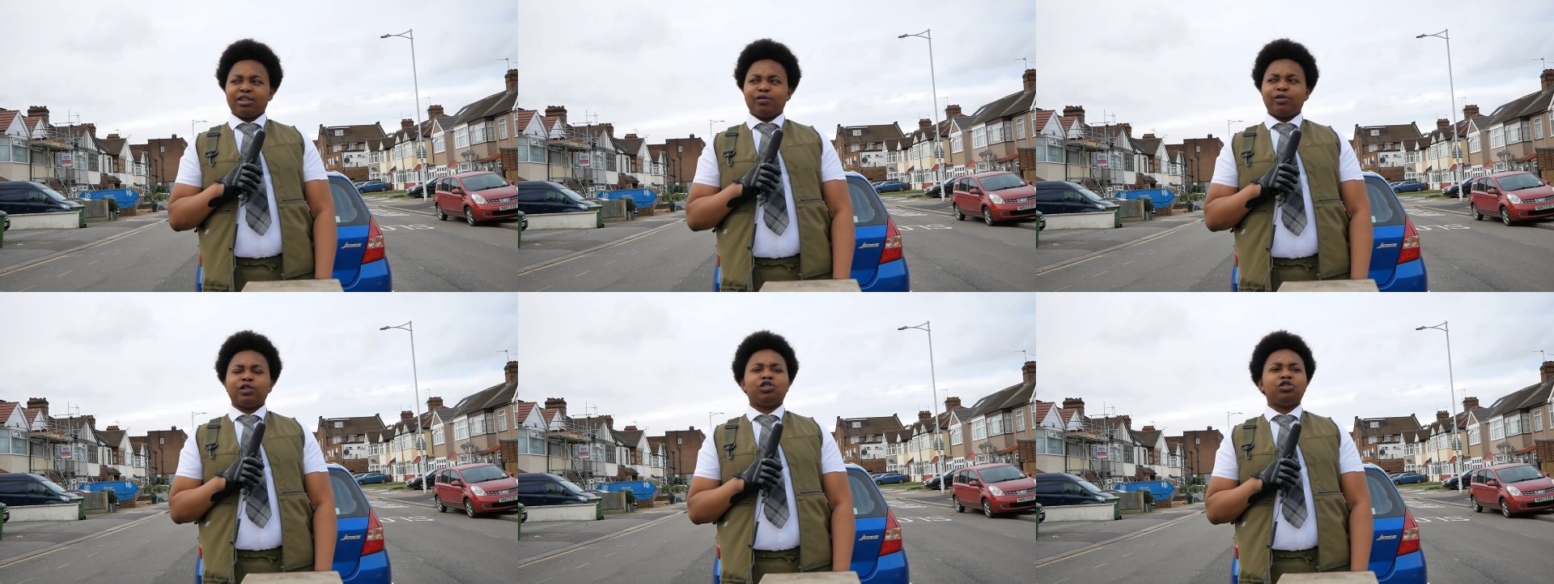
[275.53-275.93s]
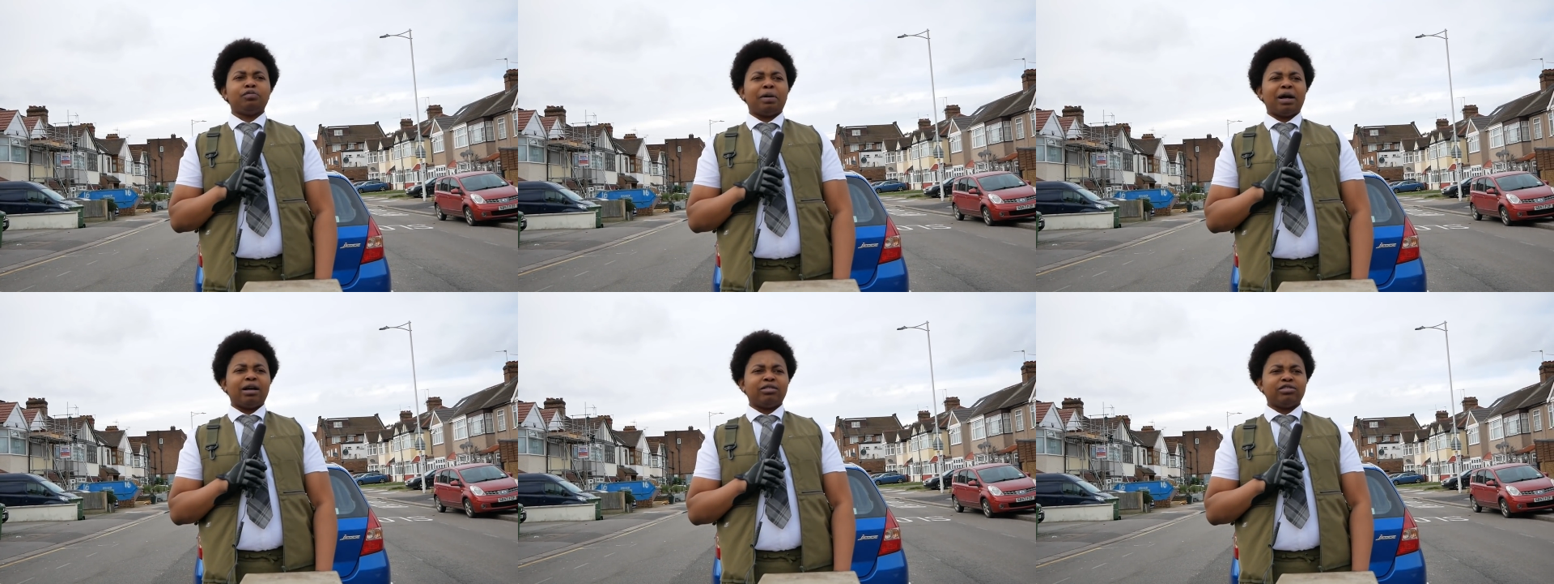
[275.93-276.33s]
for
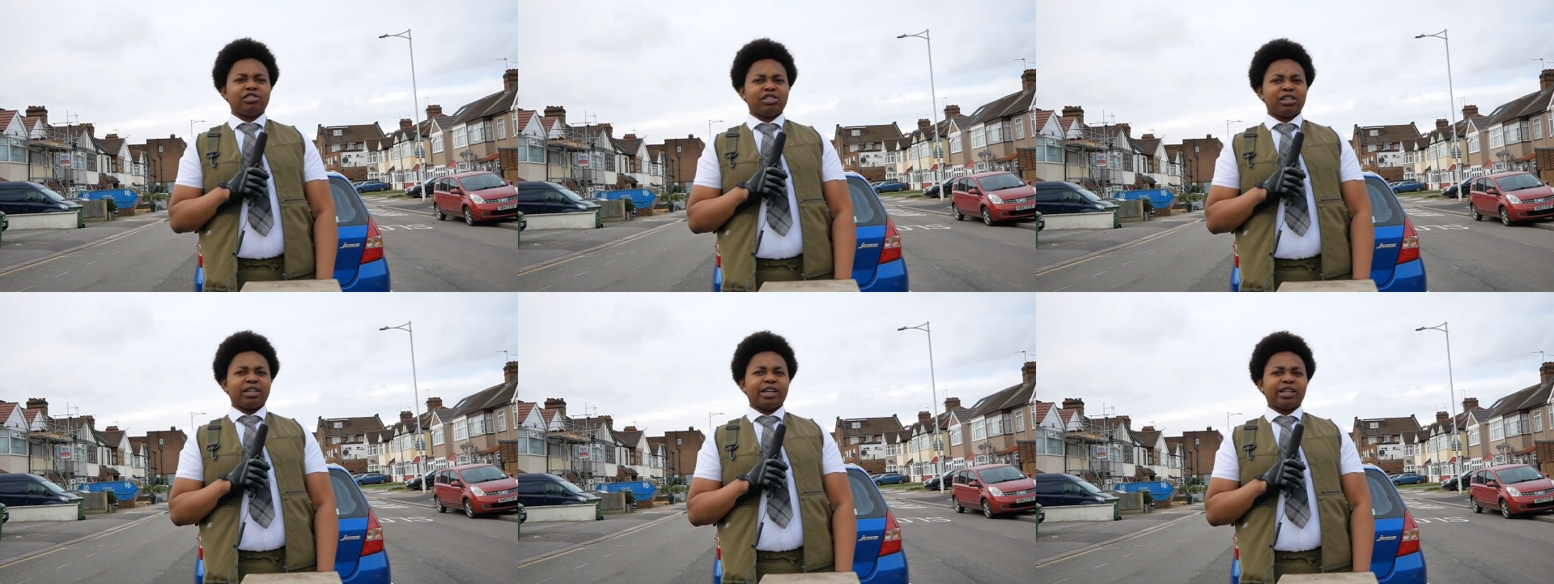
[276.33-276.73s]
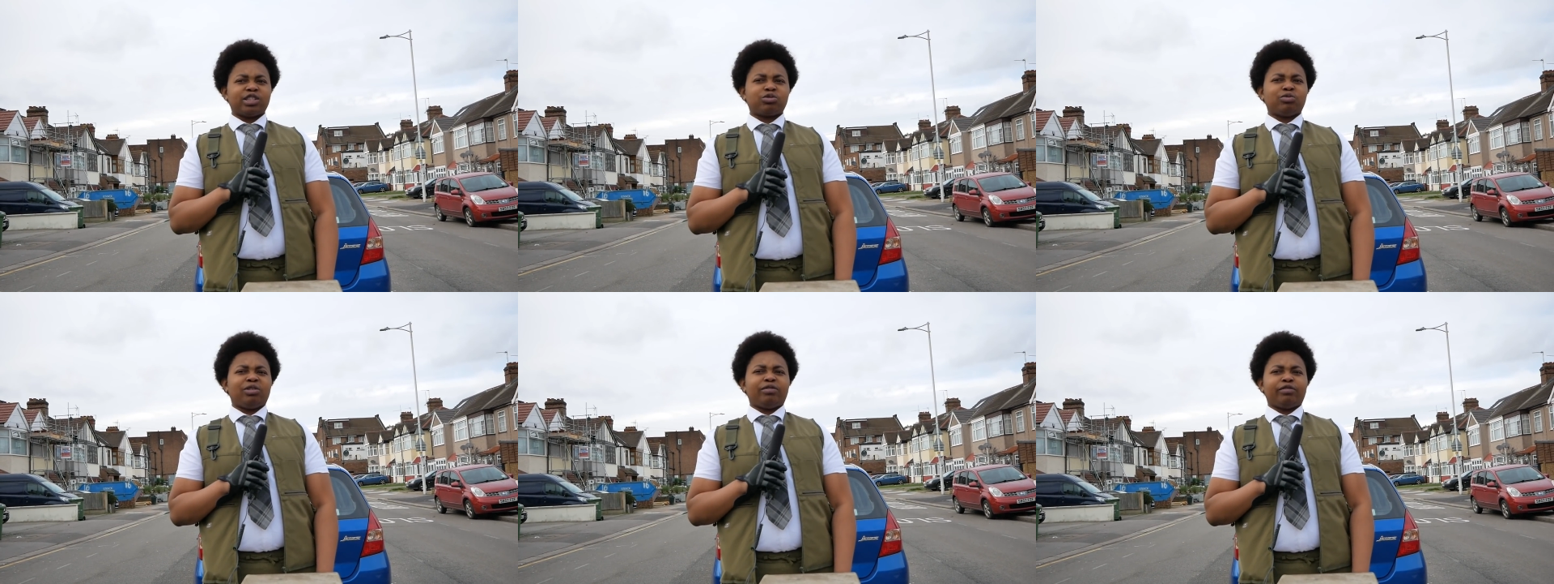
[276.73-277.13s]
£2 you can get
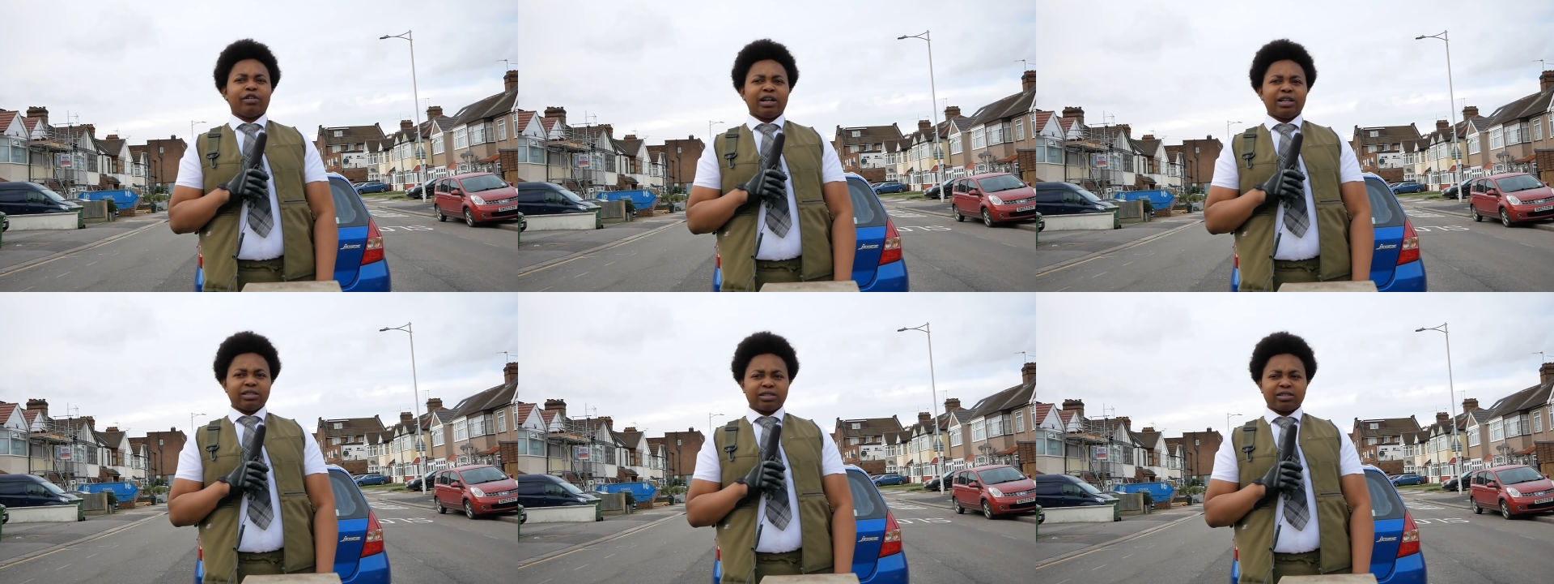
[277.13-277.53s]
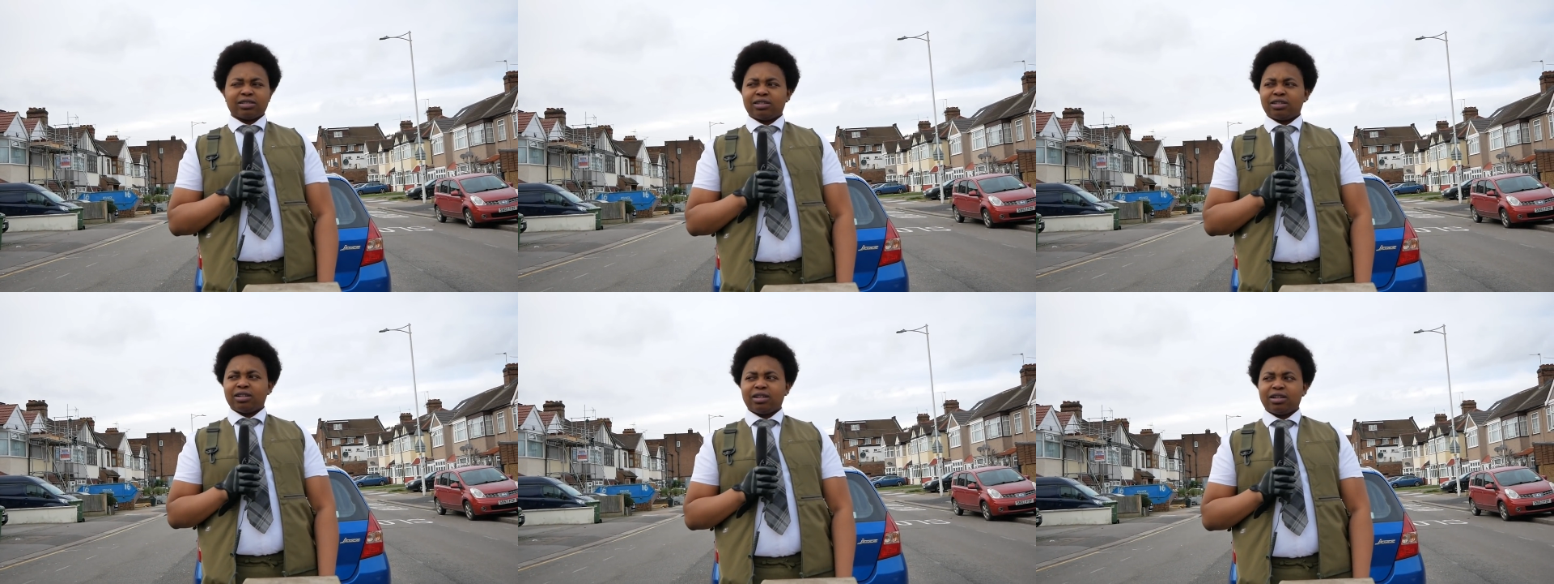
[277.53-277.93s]
sweet fries.
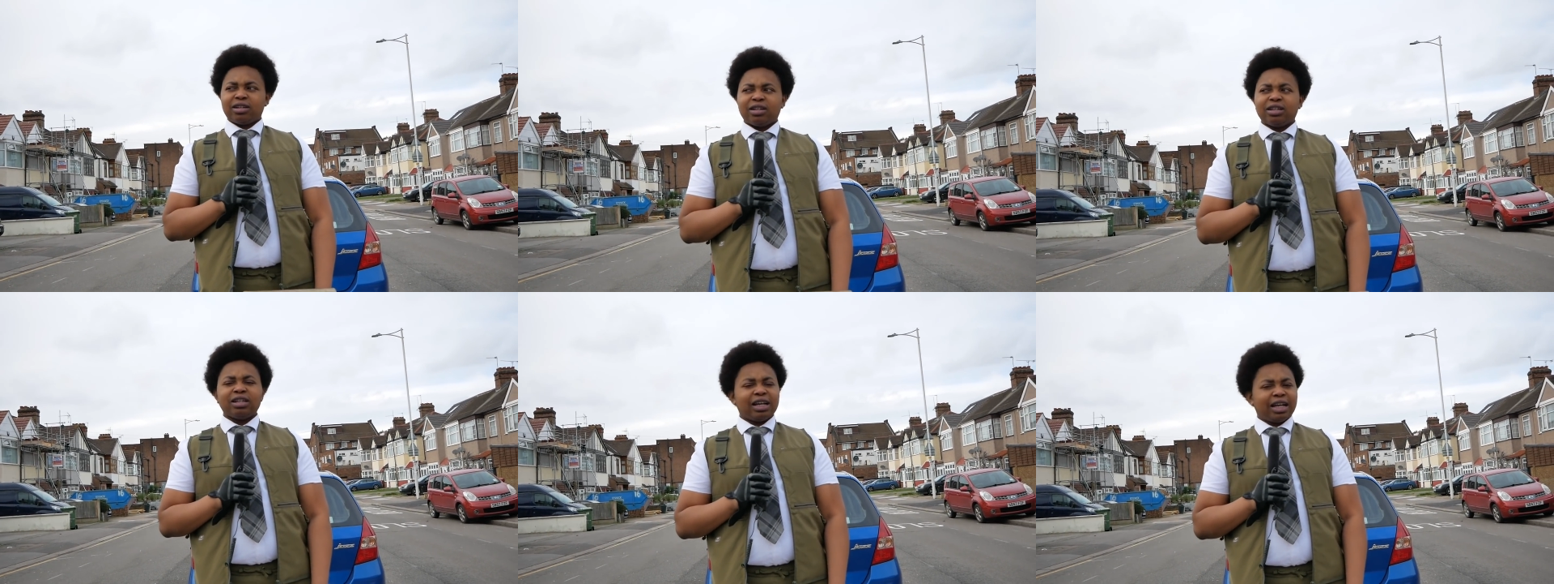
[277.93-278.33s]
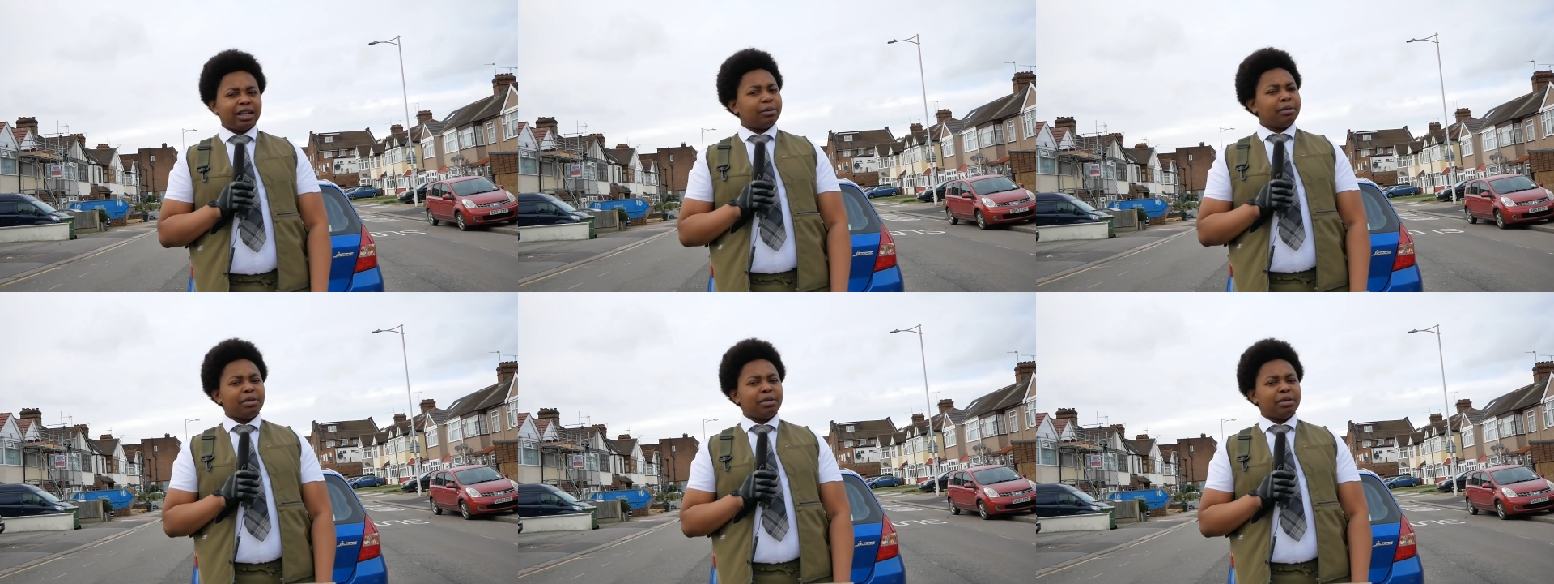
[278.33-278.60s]
And I'm